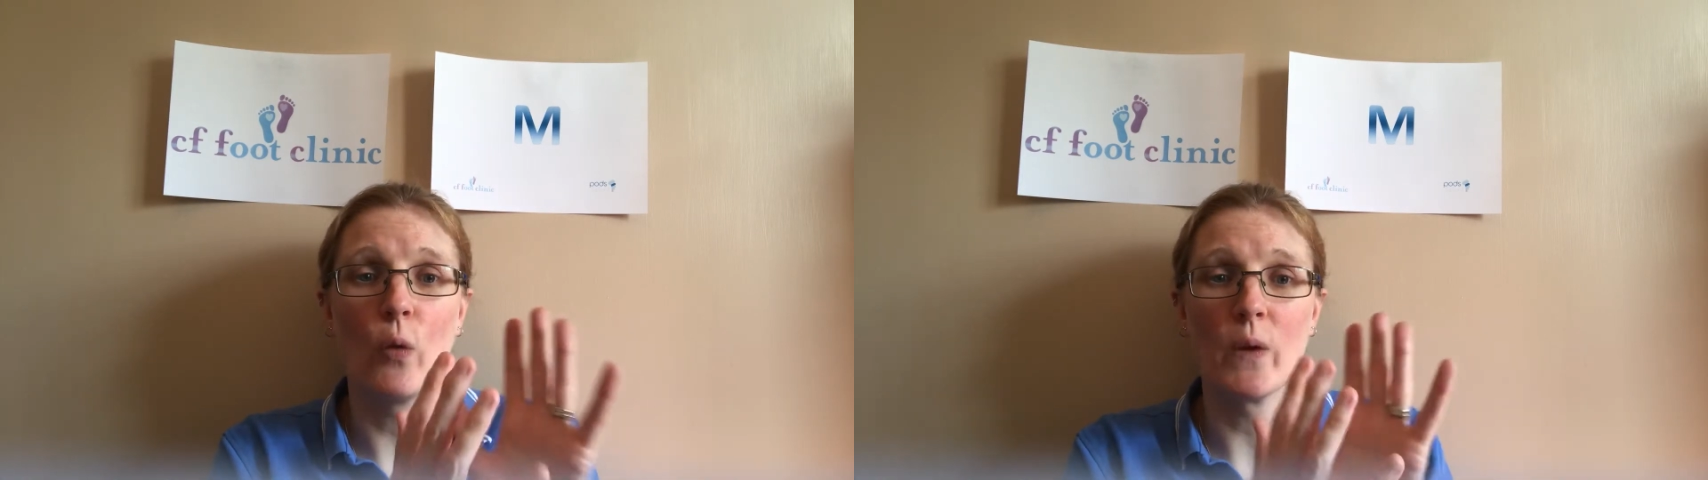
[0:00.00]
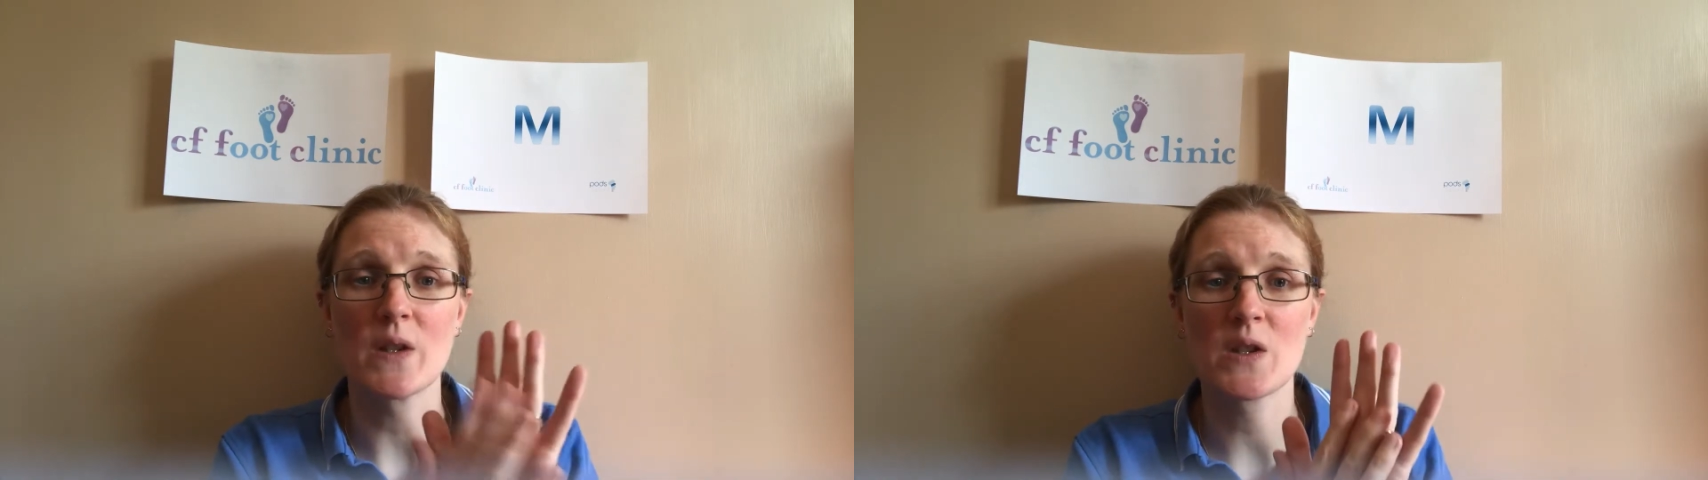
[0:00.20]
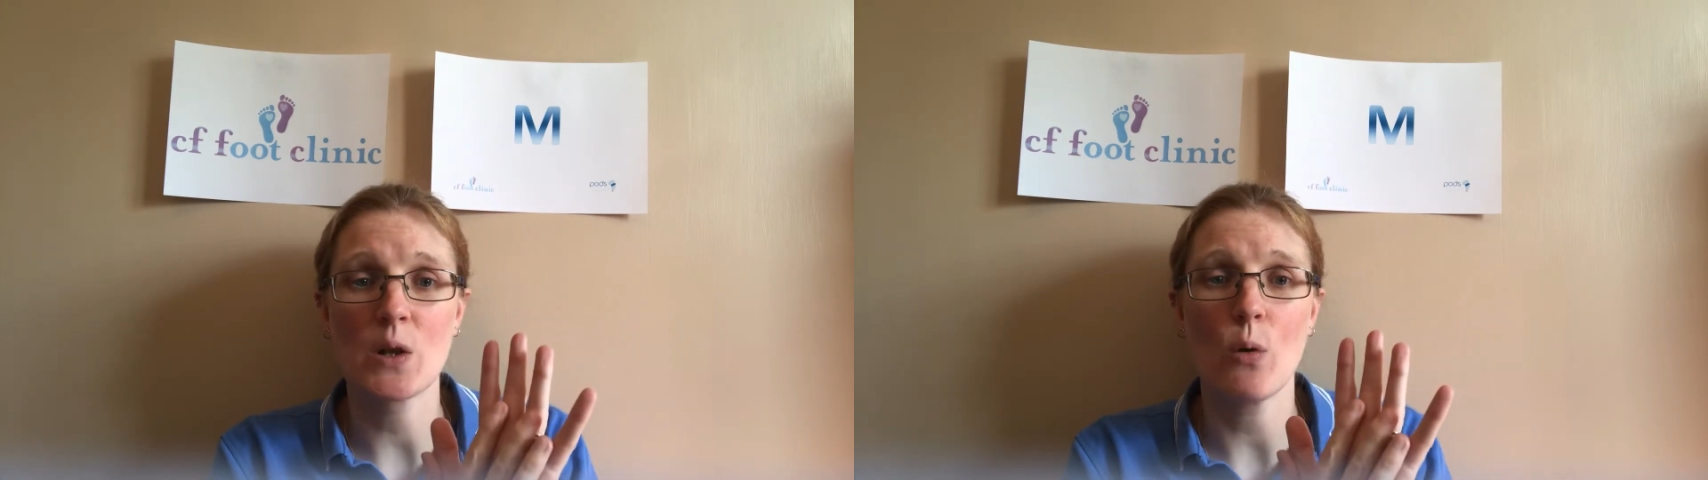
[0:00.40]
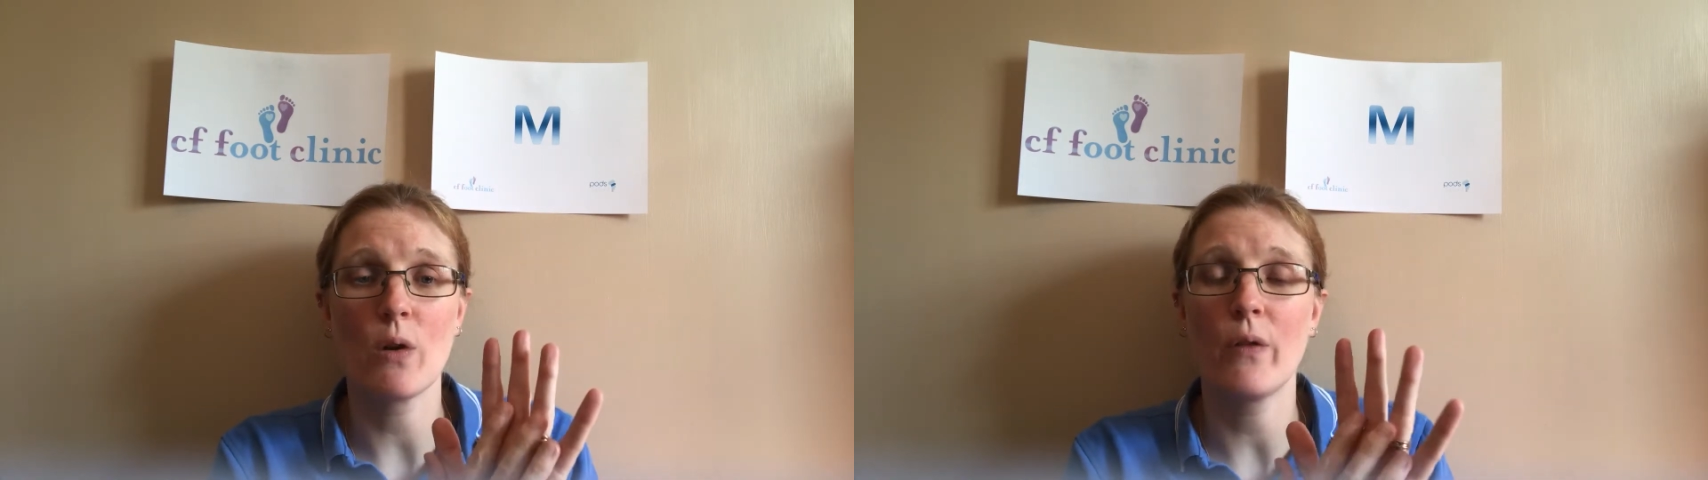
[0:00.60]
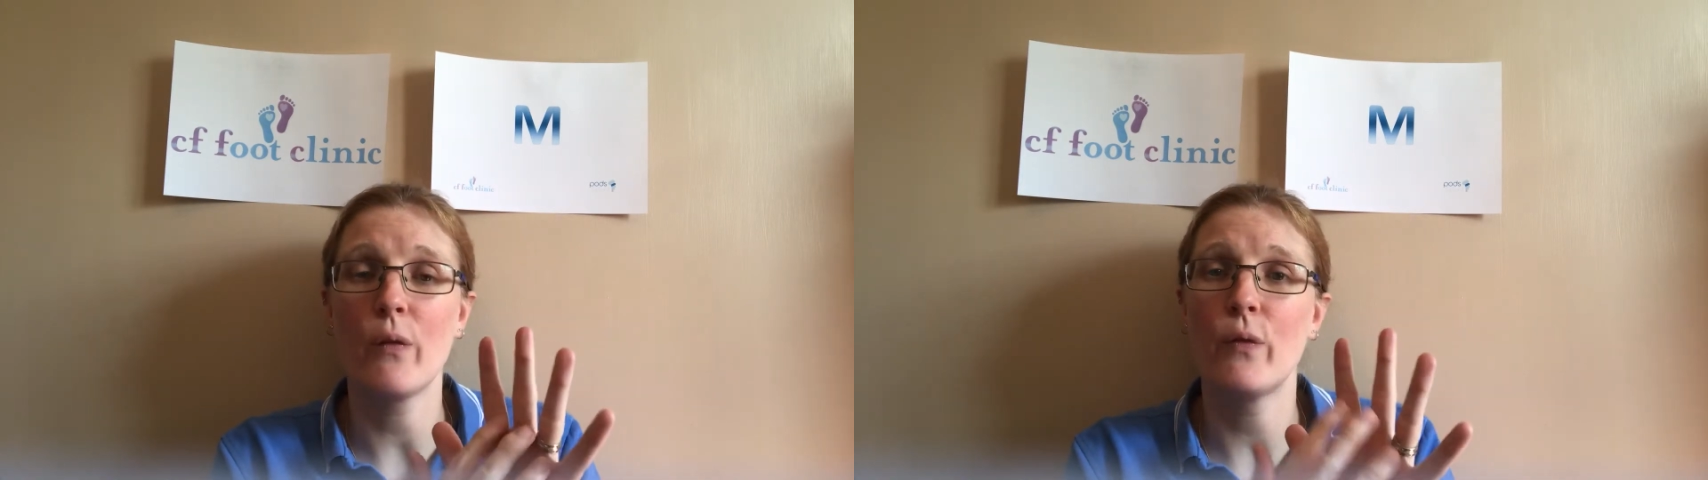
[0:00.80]
on the sole
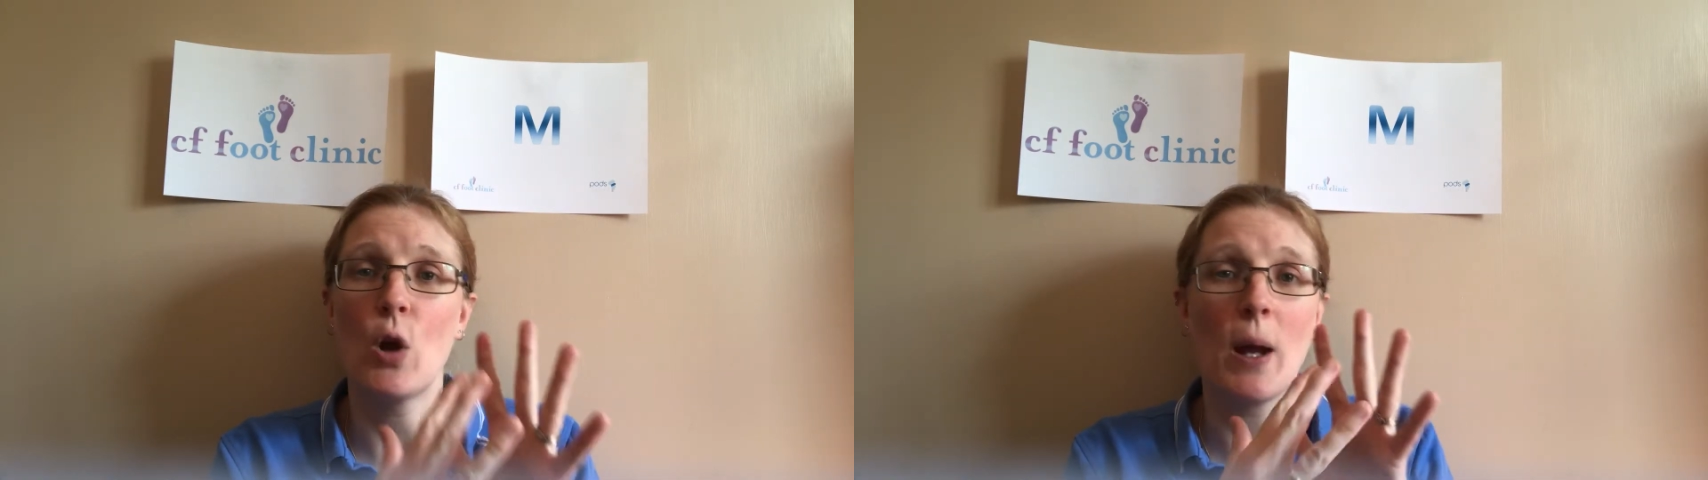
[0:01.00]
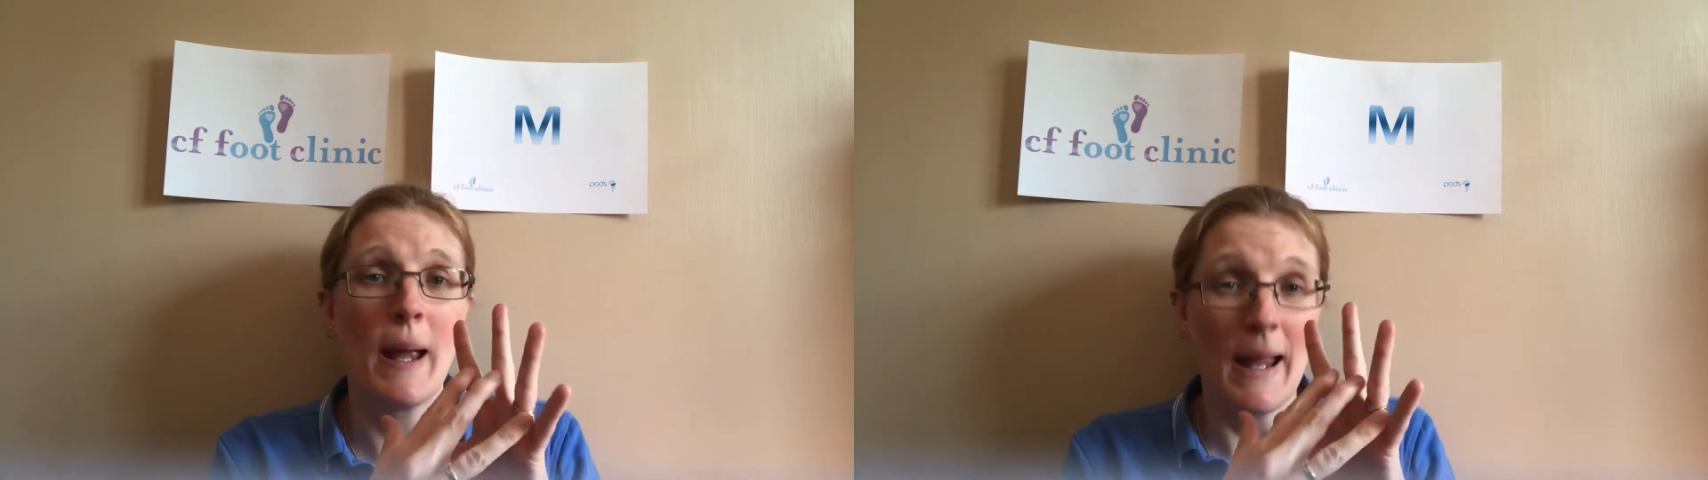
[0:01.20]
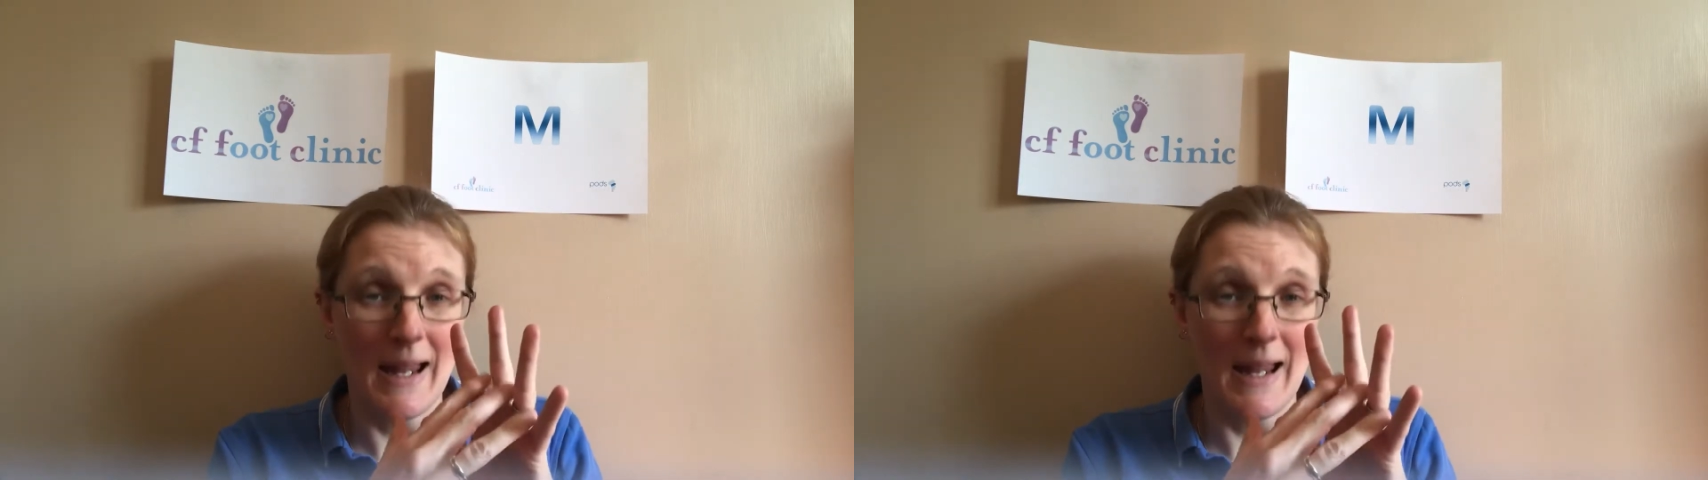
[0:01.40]
of the foot,